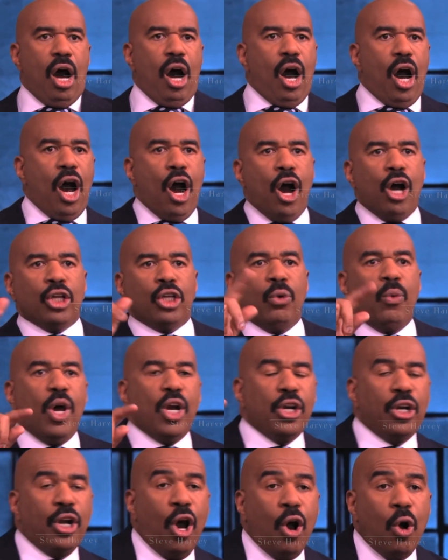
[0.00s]
Oh, you
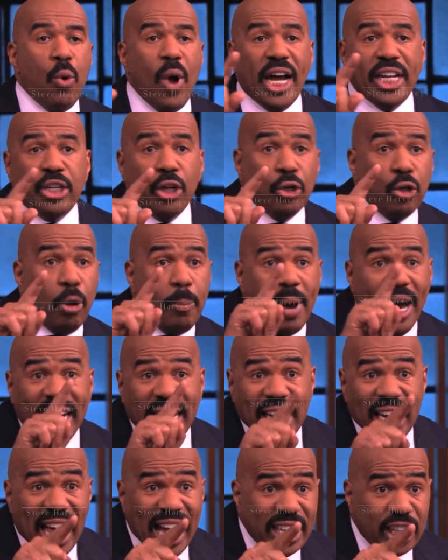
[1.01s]
wanna know why don't nobody
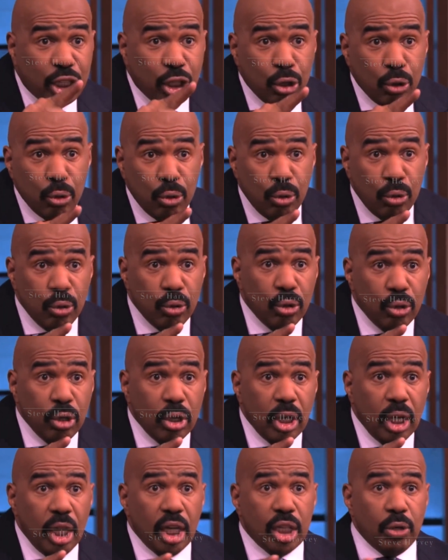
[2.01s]
like you?
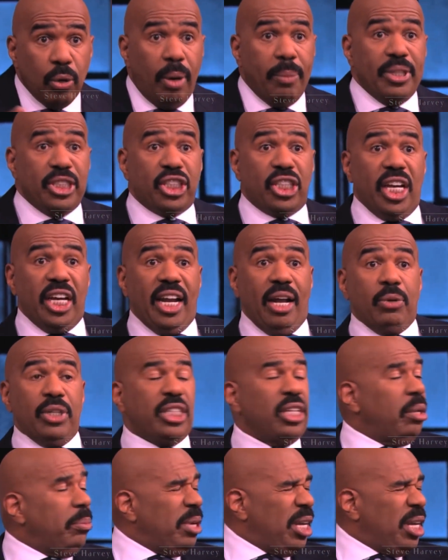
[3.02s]
You want me to share that with you?